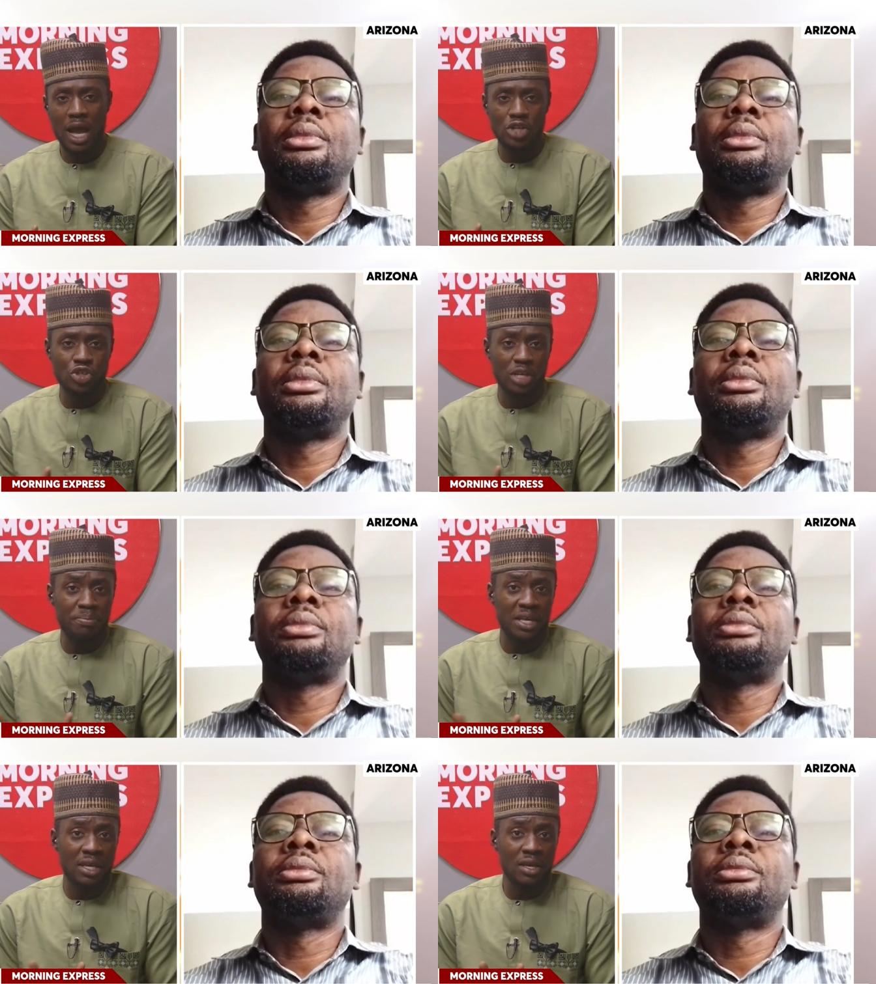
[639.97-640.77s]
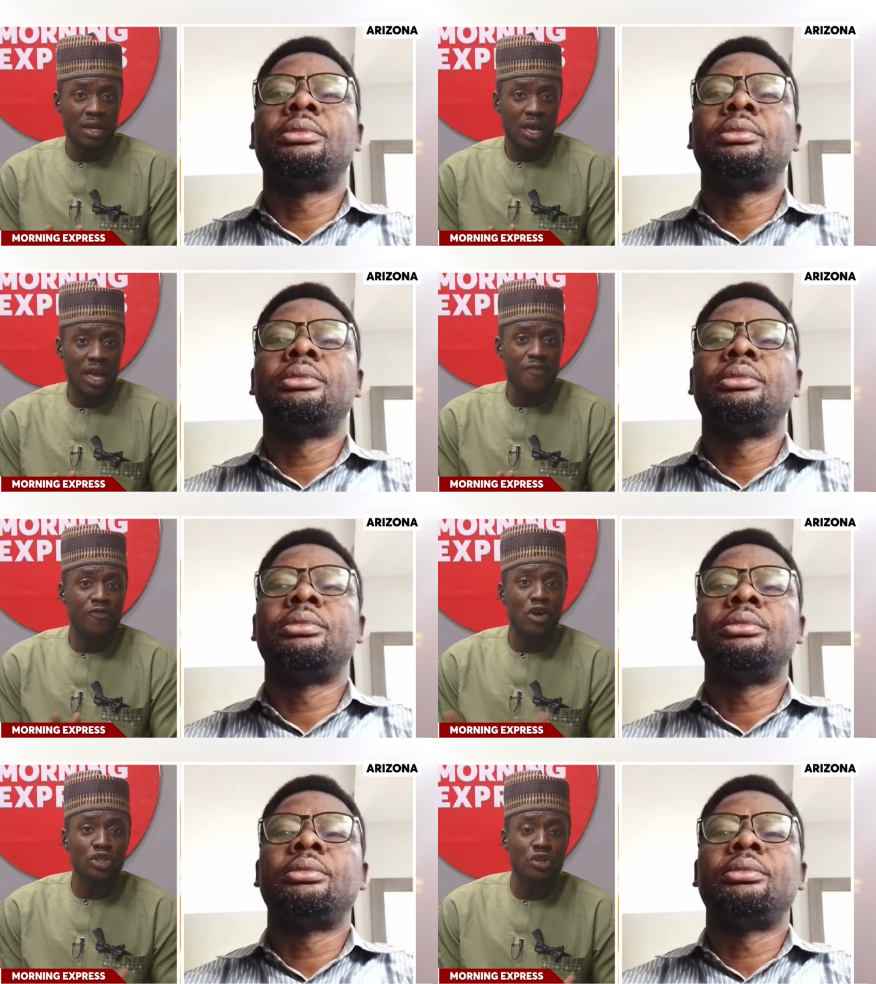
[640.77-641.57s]
Speaker 1: and should it be a
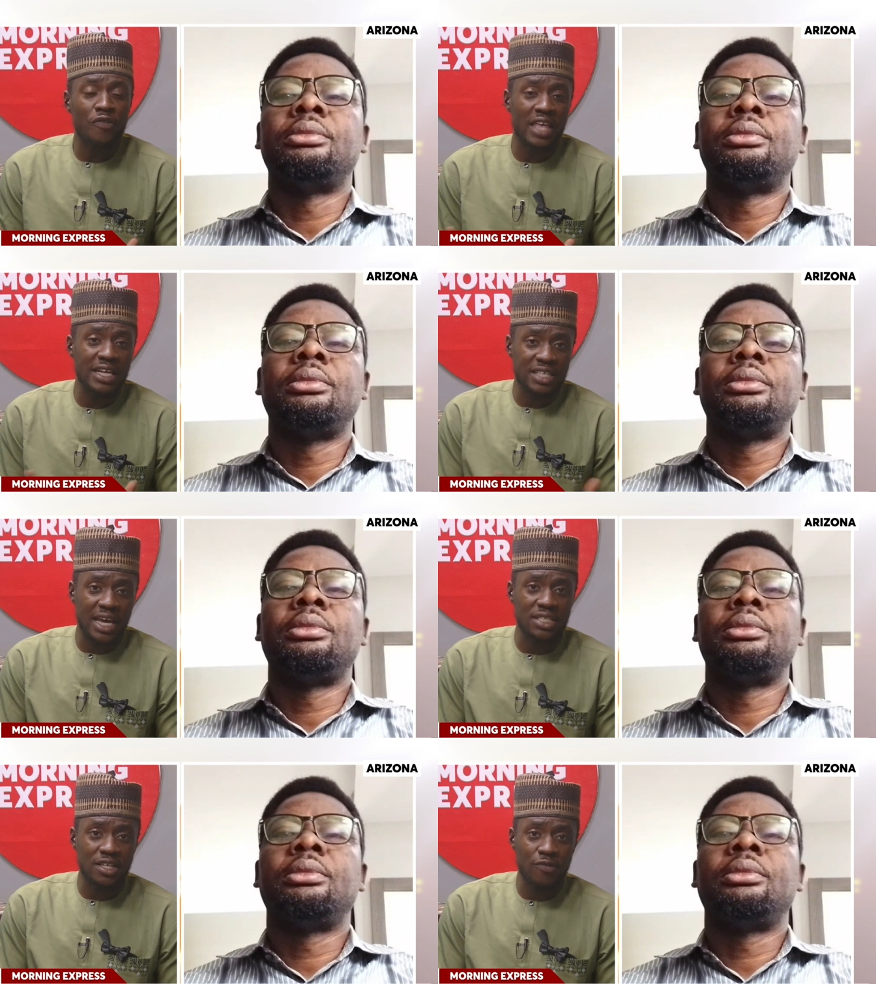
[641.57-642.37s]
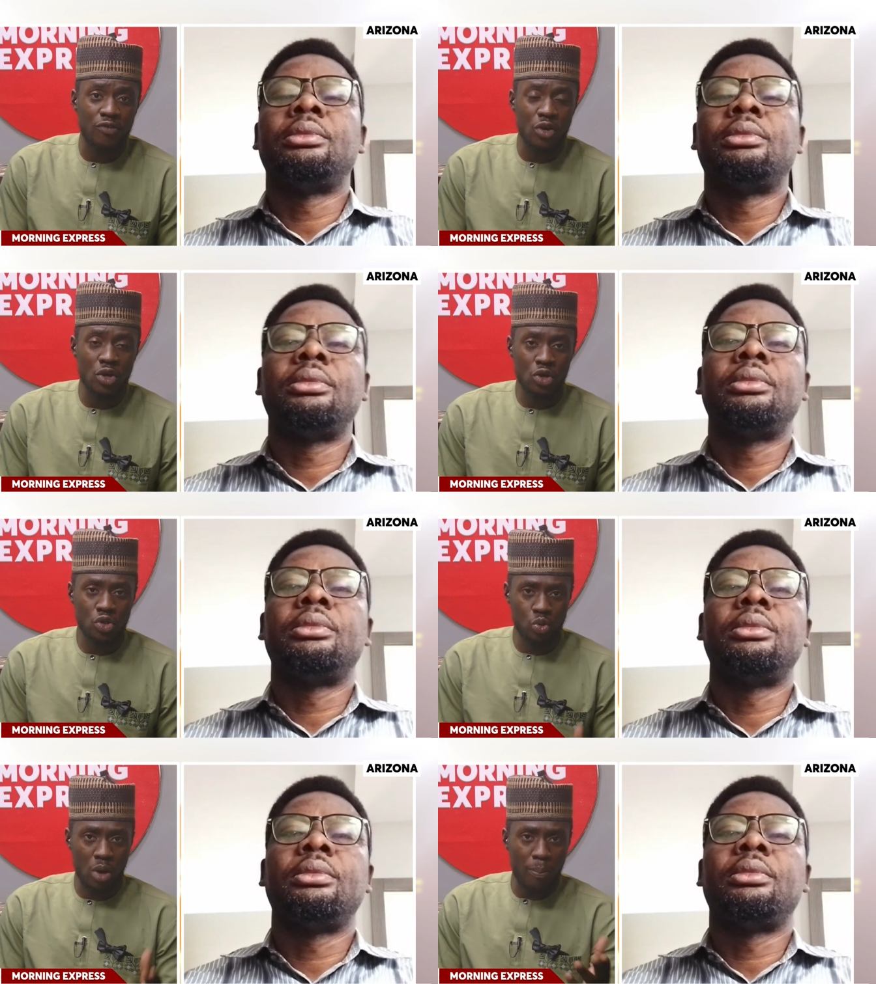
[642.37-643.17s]
function of the executive
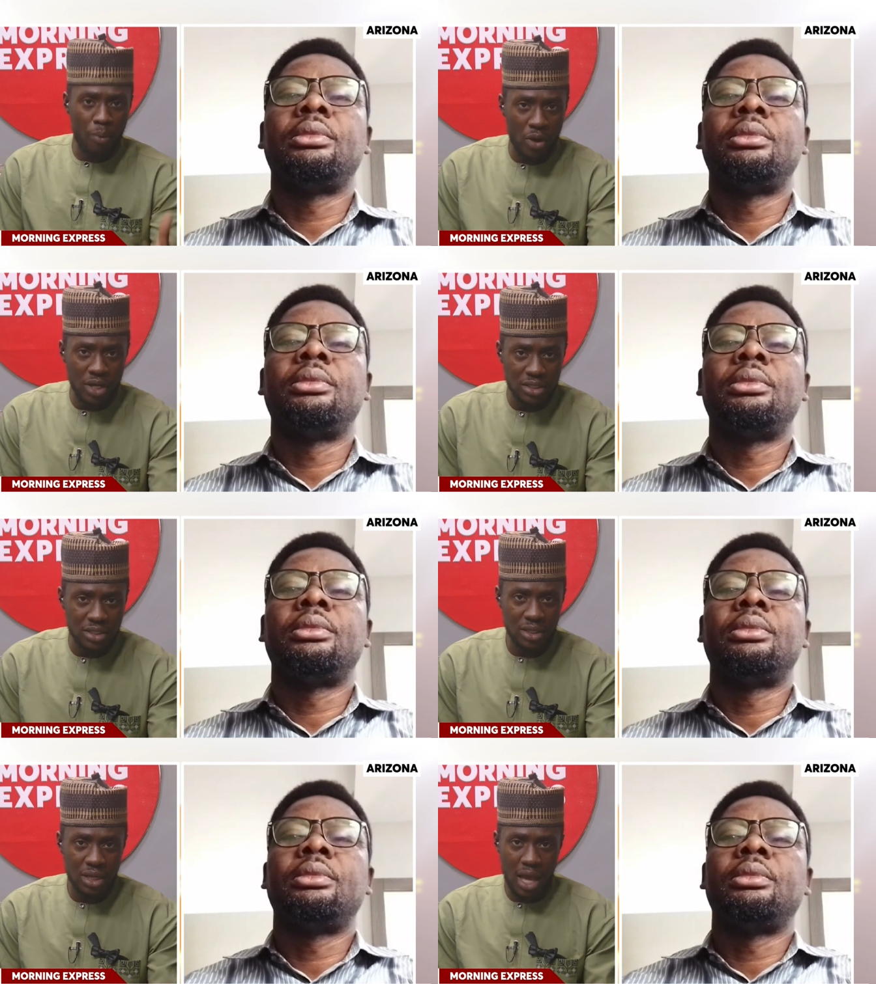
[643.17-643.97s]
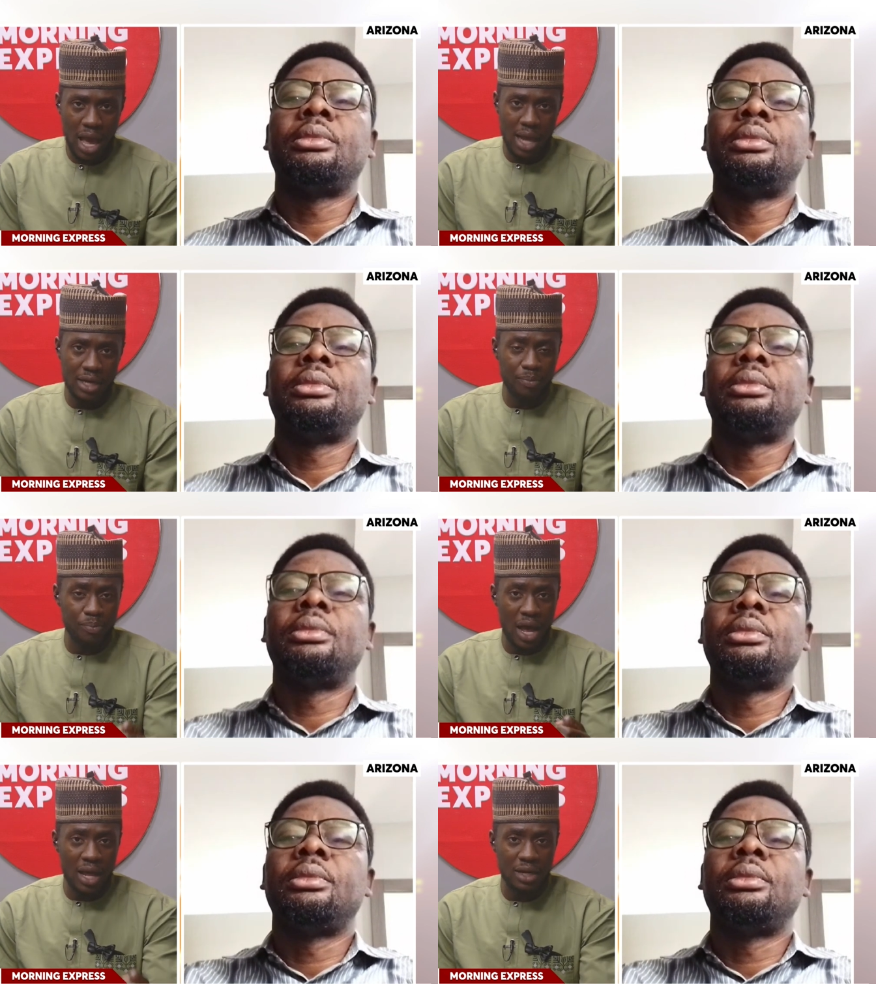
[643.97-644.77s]
to appoint and,
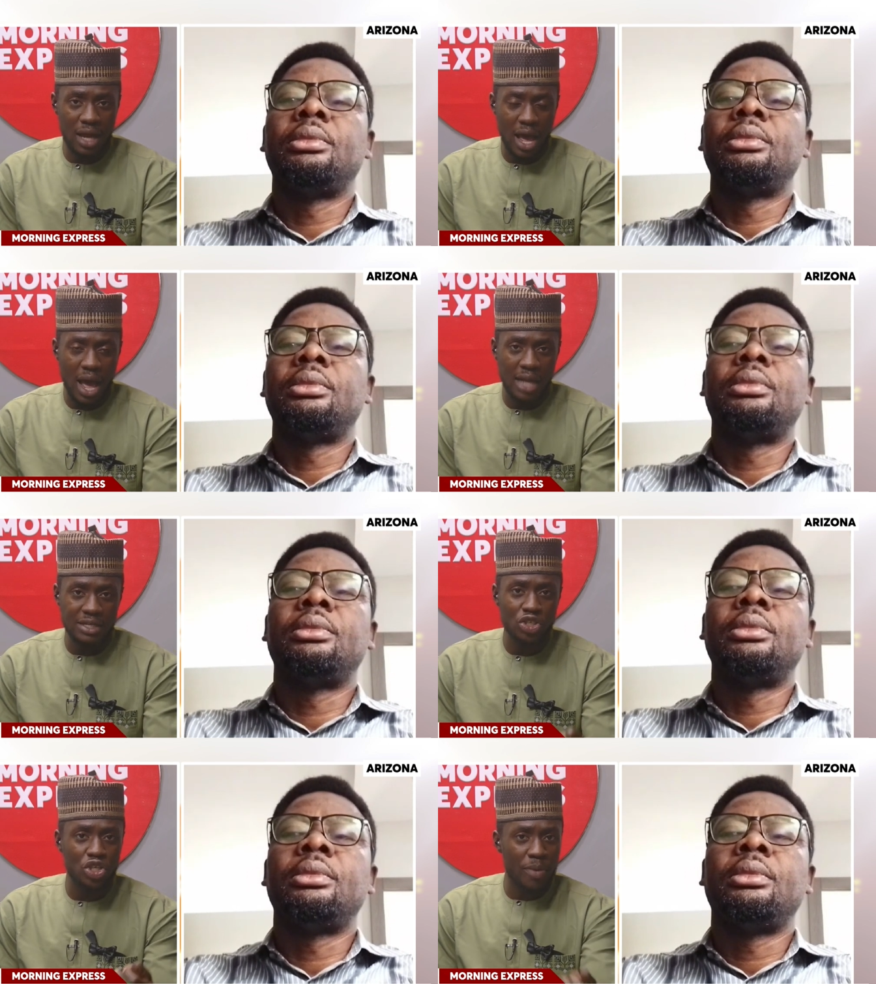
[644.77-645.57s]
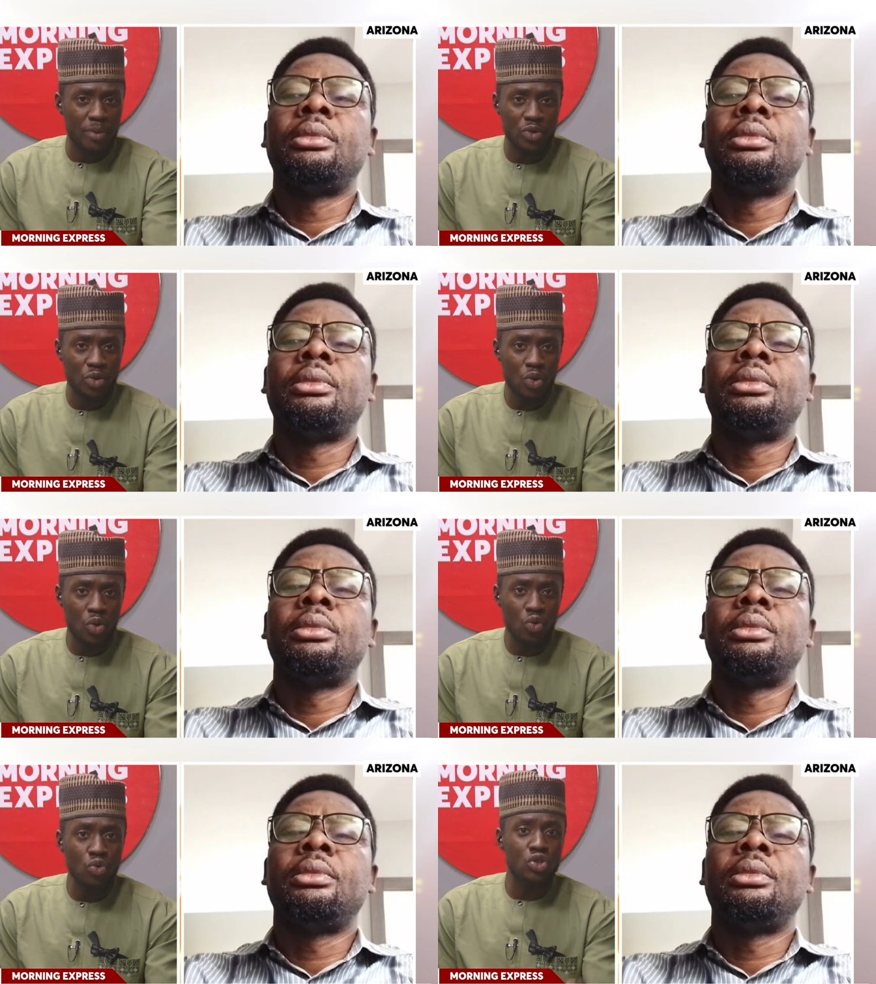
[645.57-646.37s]
and, and determine
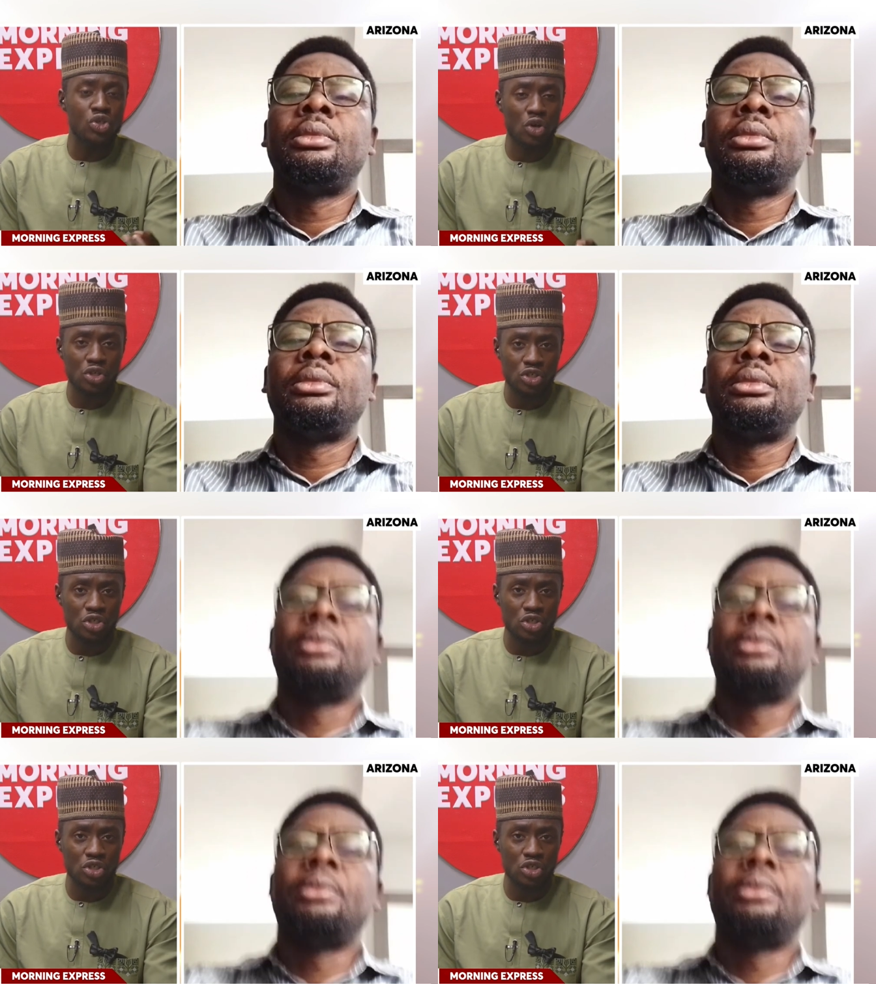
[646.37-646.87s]
who such